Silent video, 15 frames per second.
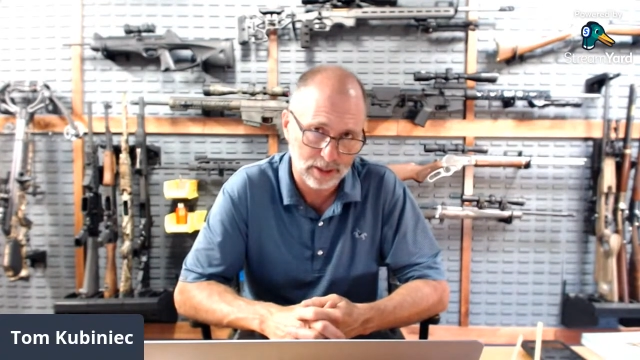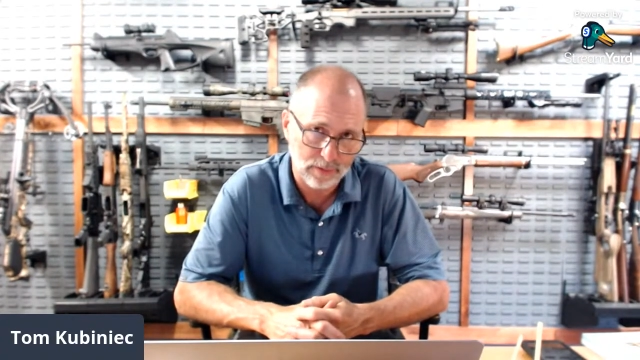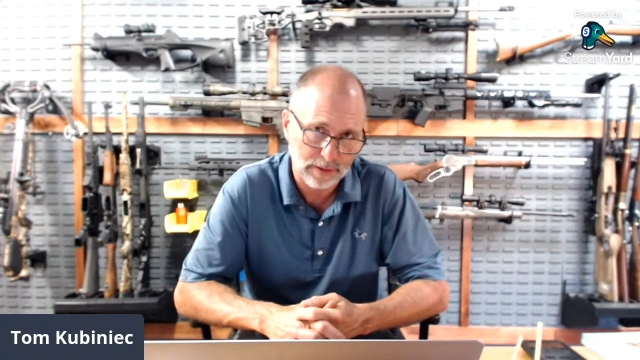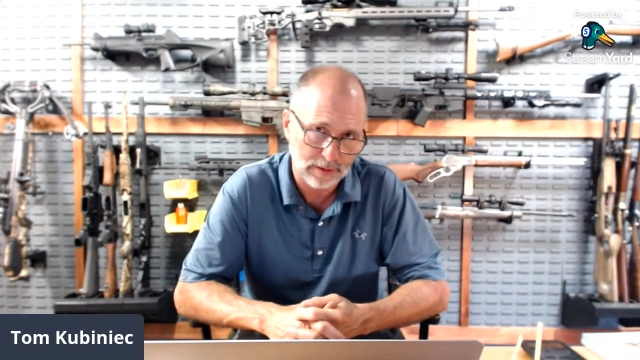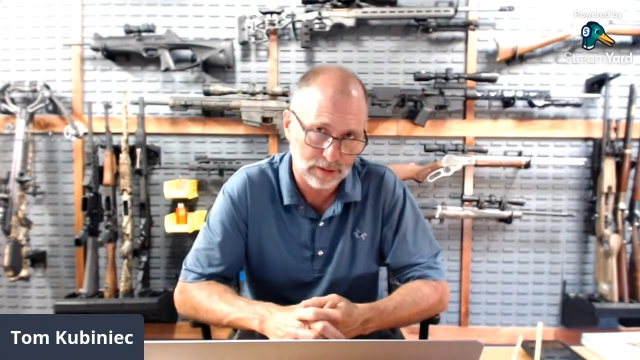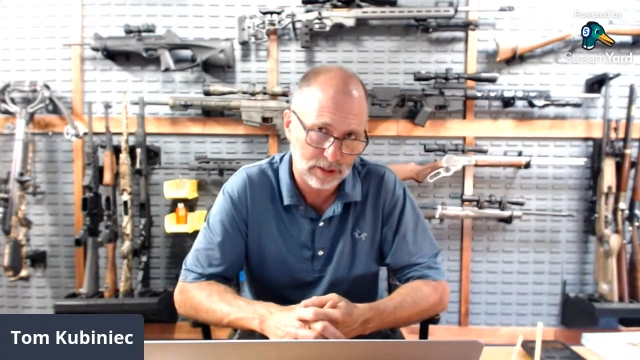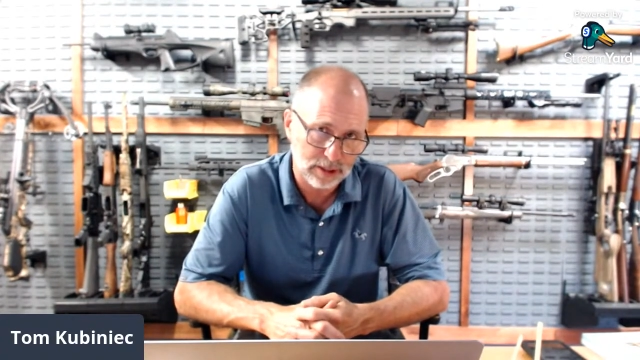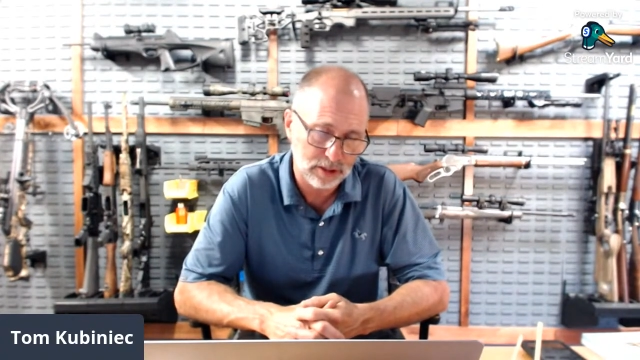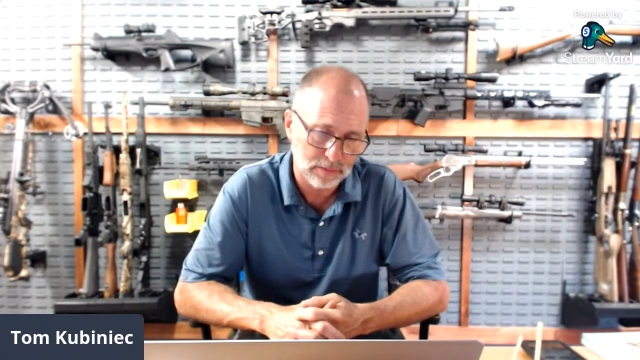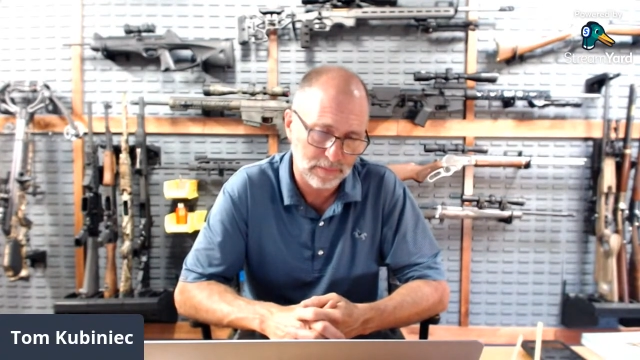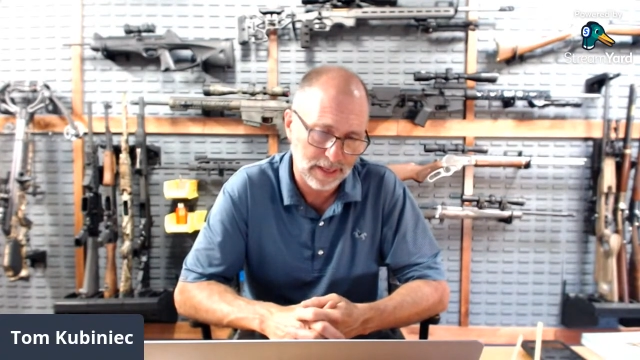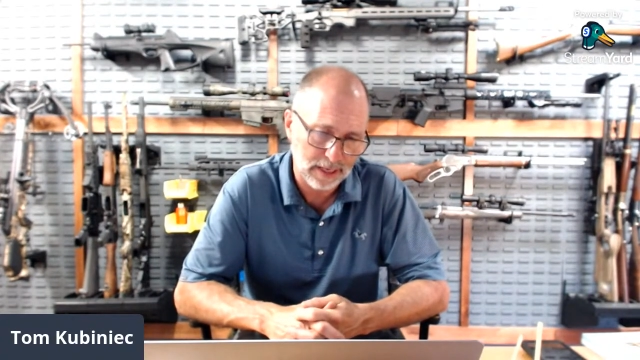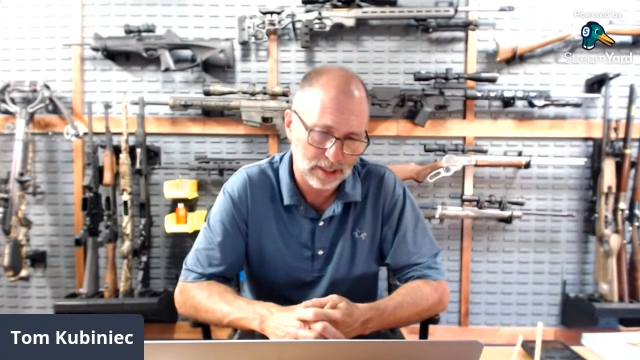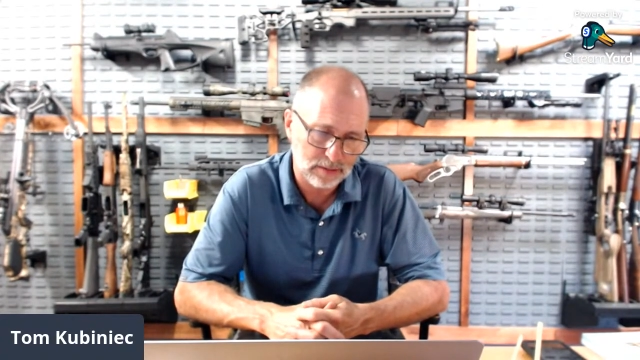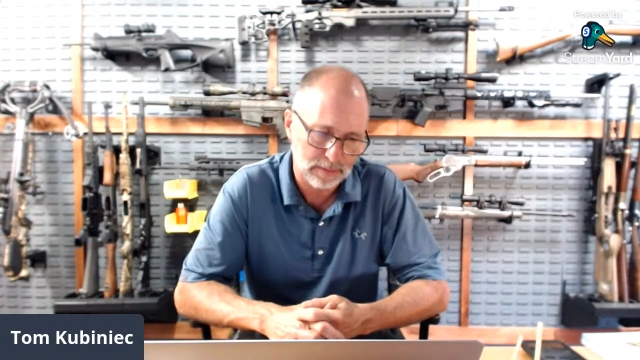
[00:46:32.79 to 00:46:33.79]
We had our senior
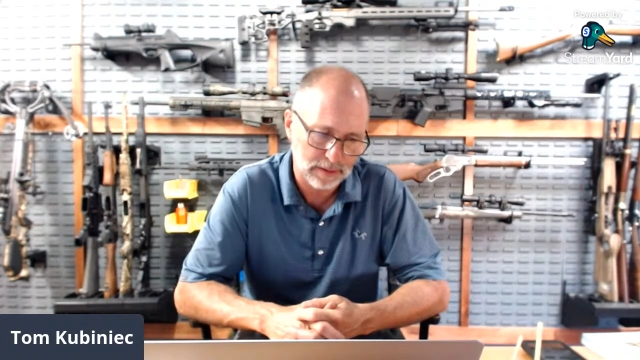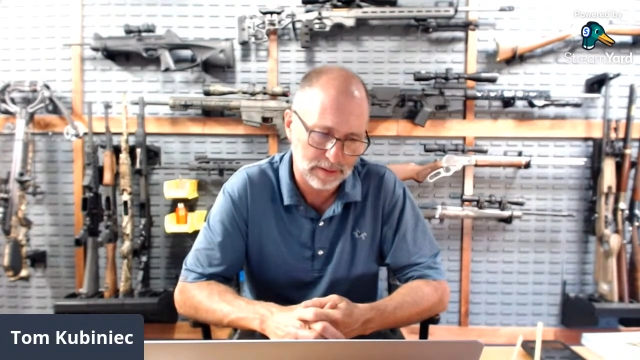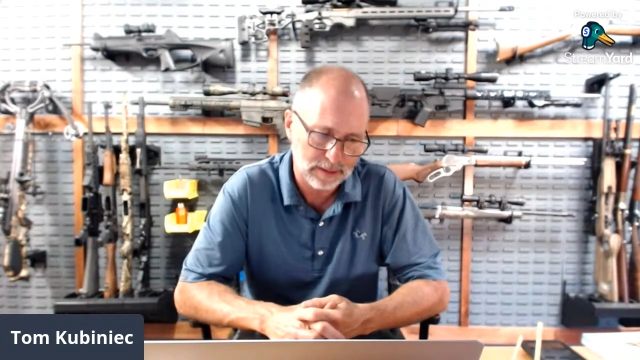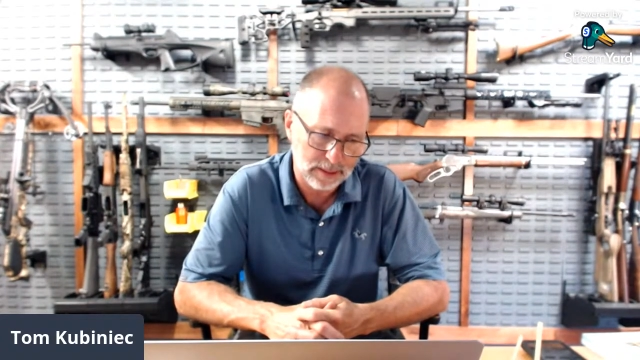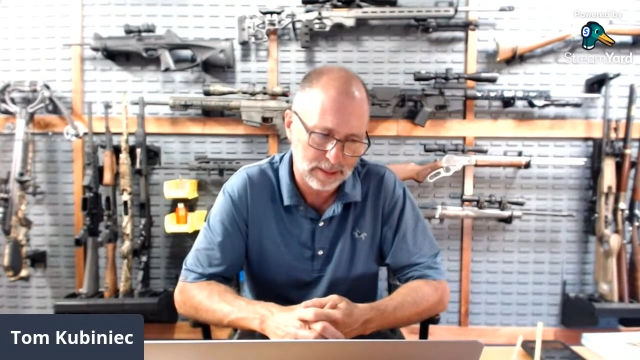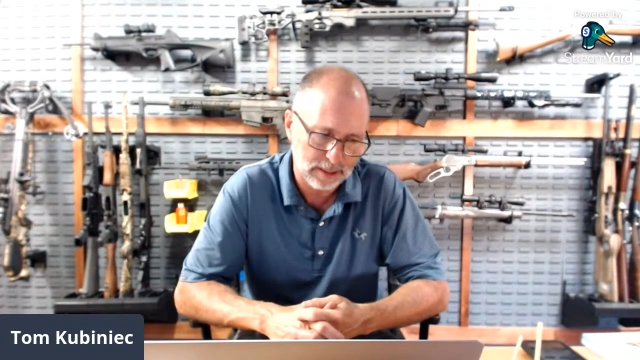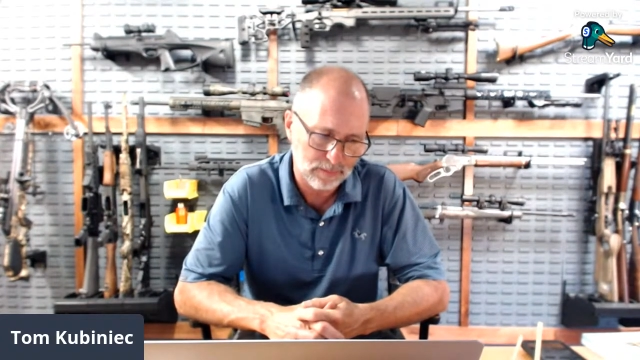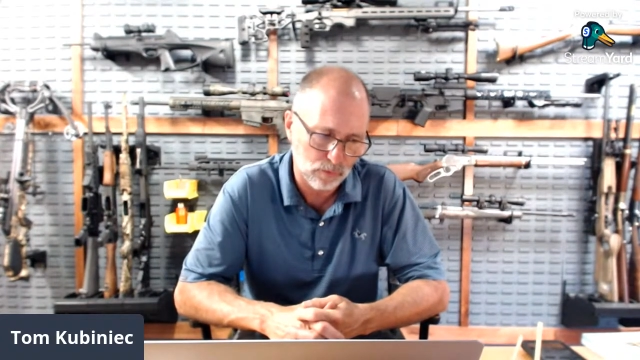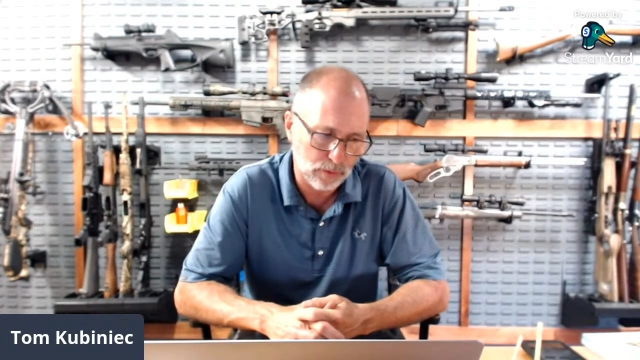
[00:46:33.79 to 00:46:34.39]
management team.